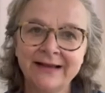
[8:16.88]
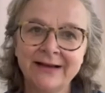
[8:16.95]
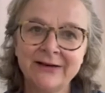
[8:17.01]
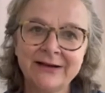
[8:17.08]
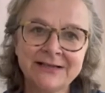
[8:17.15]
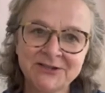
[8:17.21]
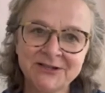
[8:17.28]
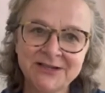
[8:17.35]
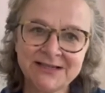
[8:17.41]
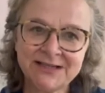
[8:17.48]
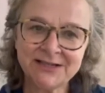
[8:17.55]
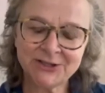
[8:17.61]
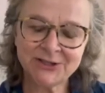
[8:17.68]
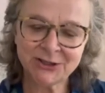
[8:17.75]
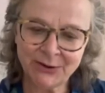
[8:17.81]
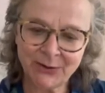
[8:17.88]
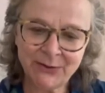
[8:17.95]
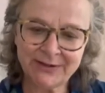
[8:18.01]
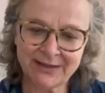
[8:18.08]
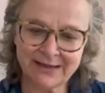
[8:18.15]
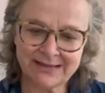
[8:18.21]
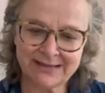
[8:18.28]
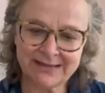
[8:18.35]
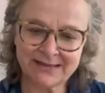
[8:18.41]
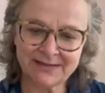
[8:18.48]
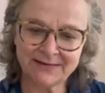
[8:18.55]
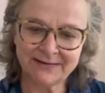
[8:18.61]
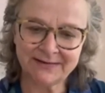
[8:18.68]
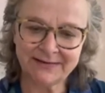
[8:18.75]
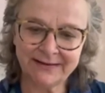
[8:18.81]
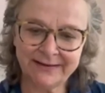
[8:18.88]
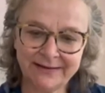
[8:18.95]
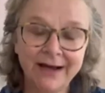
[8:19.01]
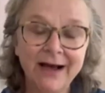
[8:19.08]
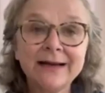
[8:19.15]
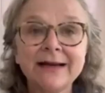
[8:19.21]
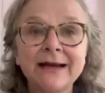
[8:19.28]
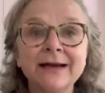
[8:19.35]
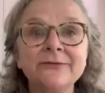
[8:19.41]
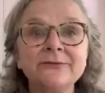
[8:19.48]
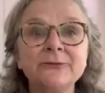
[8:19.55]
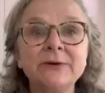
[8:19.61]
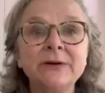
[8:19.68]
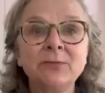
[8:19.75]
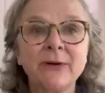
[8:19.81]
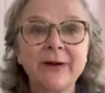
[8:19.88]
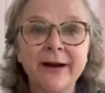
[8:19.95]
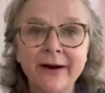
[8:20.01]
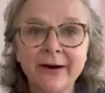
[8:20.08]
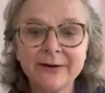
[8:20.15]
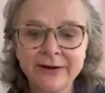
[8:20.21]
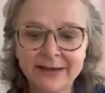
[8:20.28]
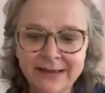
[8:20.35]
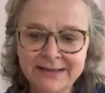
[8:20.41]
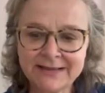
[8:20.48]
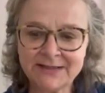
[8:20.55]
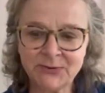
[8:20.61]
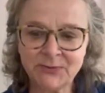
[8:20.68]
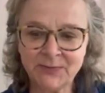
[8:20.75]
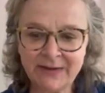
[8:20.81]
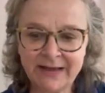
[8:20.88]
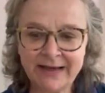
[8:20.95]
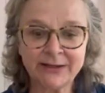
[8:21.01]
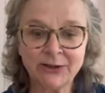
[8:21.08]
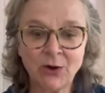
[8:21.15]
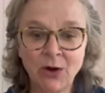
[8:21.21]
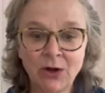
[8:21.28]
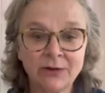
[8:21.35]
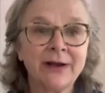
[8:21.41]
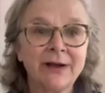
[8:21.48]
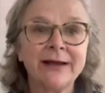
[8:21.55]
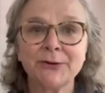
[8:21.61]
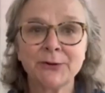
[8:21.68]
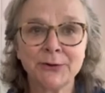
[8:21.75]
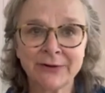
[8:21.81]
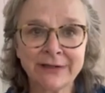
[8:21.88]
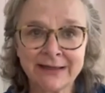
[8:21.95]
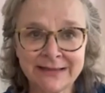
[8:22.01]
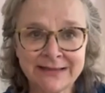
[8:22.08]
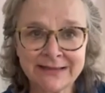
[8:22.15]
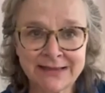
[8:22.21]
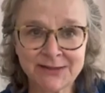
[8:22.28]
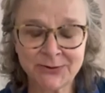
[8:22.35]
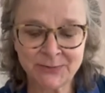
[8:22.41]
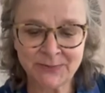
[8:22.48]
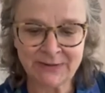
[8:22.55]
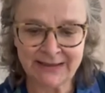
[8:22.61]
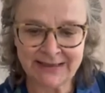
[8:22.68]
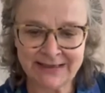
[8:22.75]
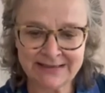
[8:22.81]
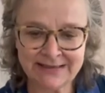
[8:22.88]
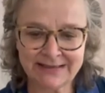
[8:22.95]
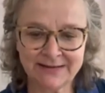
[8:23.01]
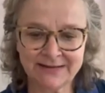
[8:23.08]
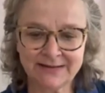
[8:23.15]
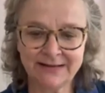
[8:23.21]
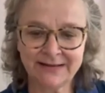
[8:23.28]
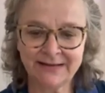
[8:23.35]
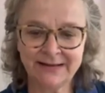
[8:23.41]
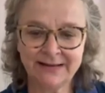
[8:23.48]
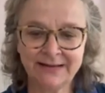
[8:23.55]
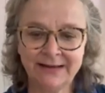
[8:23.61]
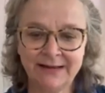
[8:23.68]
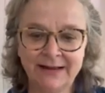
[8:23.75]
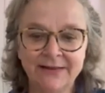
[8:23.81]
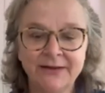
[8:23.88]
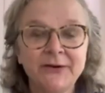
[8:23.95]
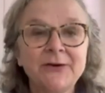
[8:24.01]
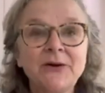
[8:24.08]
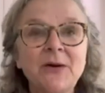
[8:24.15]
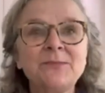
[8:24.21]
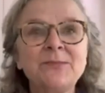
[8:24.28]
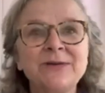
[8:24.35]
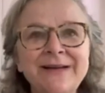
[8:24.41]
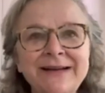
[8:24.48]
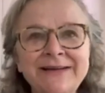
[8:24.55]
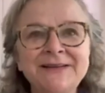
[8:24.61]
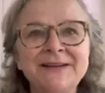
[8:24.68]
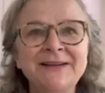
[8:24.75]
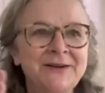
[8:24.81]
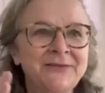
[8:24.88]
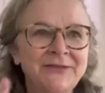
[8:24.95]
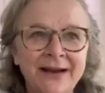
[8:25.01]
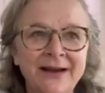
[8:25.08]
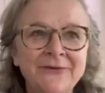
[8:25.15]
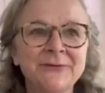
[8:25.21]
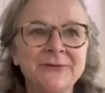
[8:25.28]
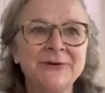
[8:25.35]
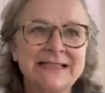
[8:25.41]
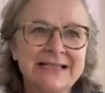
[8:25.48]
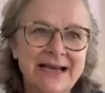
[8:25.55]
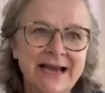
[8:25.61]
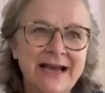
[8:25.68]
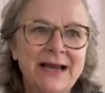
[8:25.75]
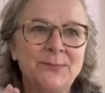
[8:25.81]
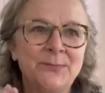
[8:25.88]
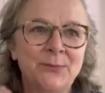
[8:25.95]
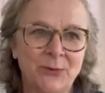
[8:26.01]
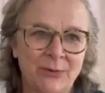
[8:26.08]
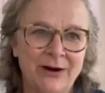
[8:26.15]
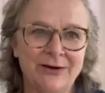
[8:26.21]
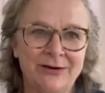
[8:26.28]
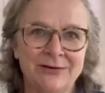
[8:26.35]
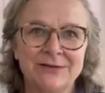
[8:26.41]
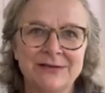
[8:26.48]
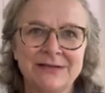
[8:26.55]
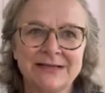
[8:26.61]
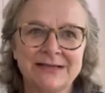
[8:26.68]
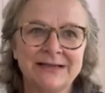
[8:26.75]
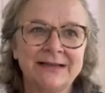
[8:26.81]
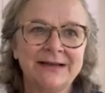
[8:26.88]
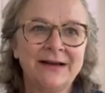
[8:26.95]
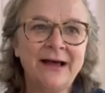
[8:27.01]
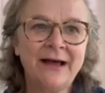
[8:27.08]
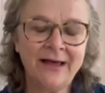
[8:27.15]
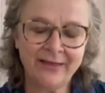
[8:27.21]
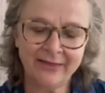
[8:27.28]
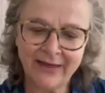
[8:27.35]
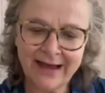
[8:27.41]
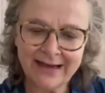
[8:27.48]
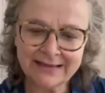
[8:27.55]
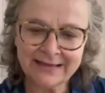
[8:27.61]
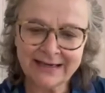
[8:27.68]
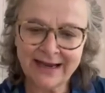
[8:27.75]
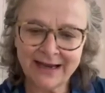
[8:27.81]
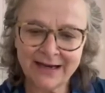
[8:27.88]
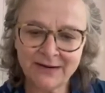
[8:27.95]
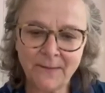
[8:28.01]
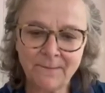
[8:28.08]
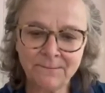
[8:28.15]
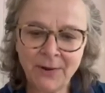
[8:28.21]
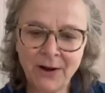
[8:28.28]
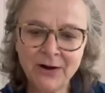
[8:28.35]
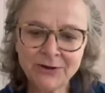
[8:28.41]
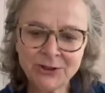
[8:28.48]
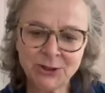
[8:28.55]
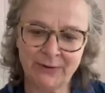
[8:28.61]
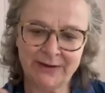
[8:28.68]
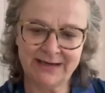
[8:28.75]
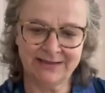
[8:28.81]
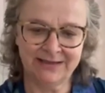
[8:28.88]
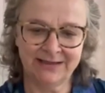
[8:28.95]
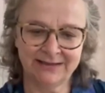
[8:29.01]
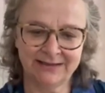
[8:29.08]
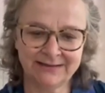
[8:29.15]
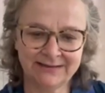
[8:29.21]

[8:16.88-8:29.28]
Now, as Jesus showed us, not every prayer needs to be an all-nighter in a desert place. There are plenty of everyday prayers that can punctuate